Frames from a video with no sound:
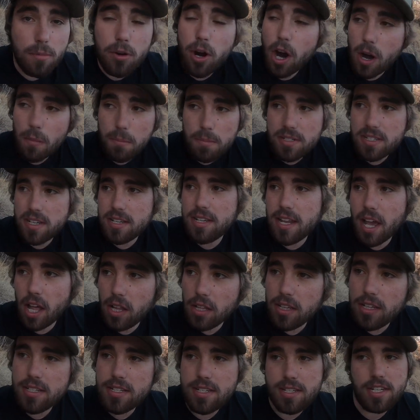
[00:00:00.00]
Carp is a
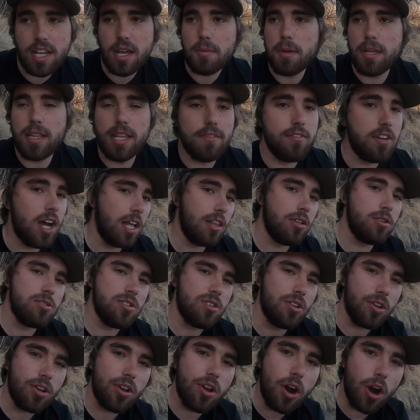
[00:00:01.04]
delicacy. I mean, they've got those
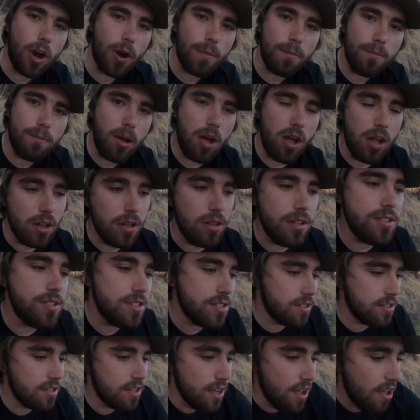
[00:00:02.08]
little carp balls
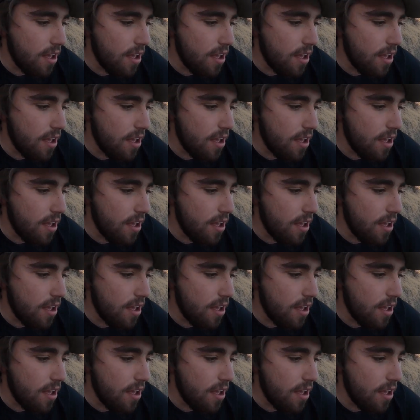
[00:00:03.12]
and